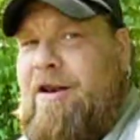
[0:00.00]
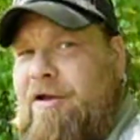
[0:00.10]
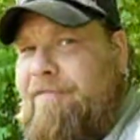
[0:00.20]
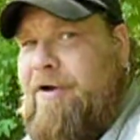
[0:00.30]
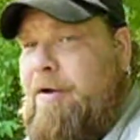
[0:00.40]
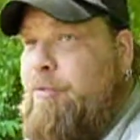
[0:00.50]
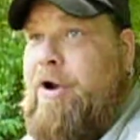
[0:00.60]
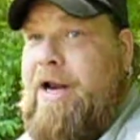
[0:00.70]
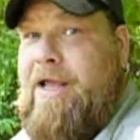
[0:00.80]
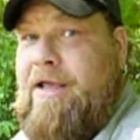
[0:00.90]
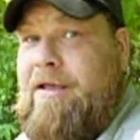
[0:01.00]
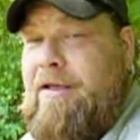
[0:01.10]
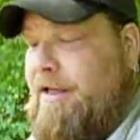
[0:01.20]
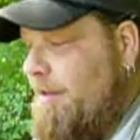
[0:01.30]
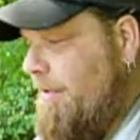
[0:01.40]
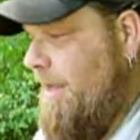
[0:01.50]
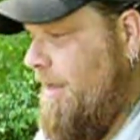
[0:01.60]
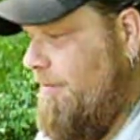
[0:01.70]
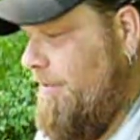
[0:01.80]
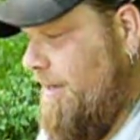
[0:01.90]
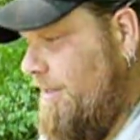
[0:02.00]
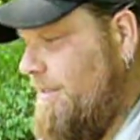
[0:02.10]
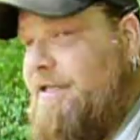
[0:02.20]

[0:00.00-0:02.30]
not look very pretty, and it may, but it,